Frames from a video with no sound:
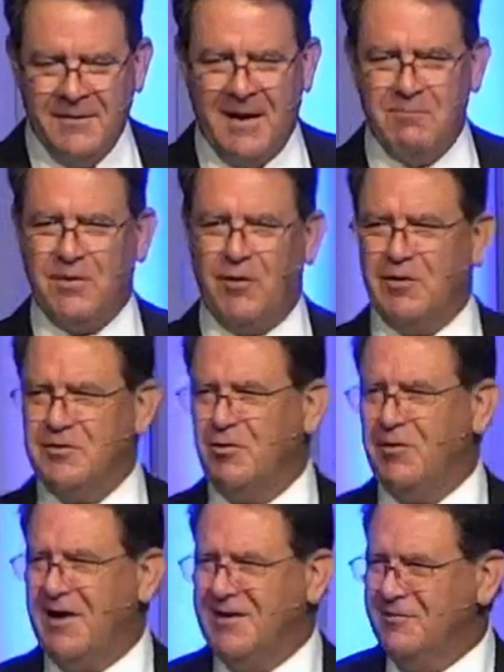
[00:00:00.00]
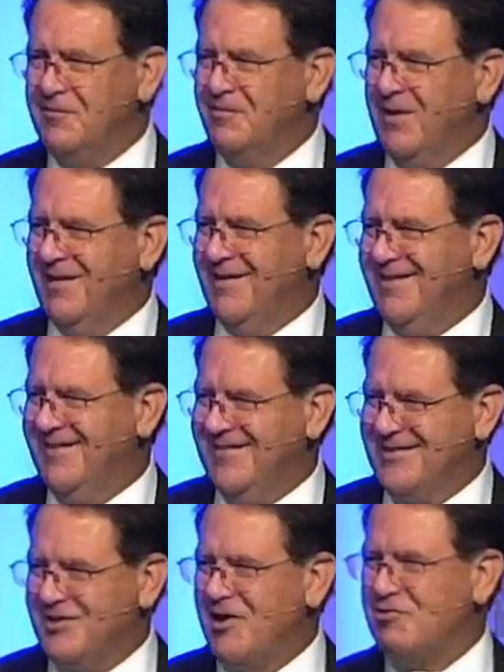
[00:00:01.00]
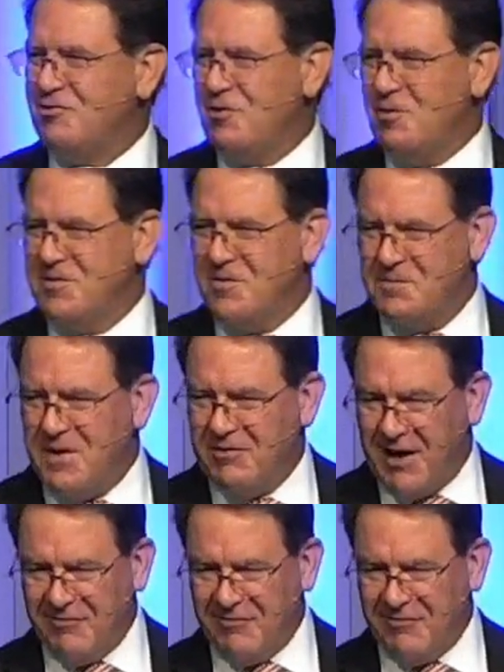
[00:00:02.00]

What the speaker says: I'm sort of like Jethro on the Beverly.